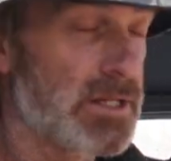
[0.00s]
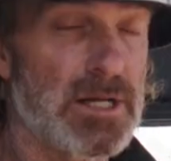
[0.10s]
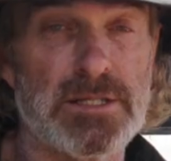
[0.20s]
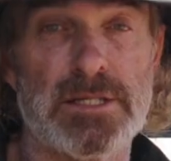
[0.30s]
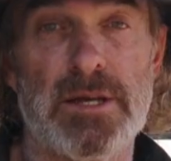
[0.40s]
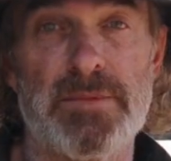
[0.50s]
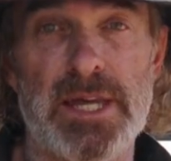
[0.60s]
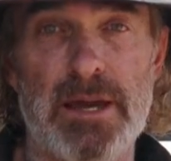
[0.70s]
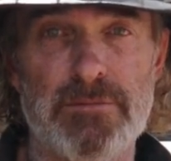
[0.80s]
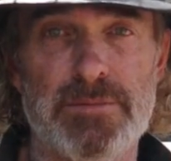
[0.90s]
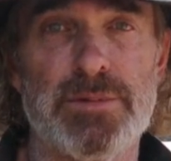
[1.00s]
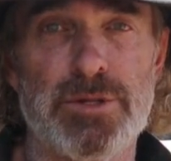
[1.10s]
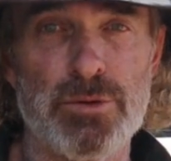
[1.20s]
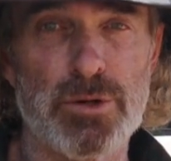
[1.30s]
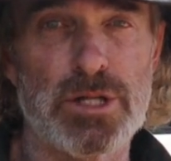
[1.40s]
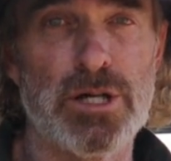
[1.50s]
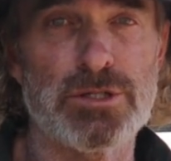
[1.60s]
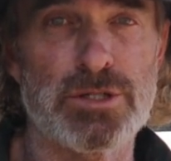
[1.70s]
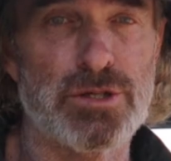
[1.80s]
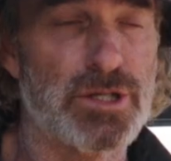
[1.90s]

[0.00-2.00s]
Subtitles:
closes up the gap. The door closes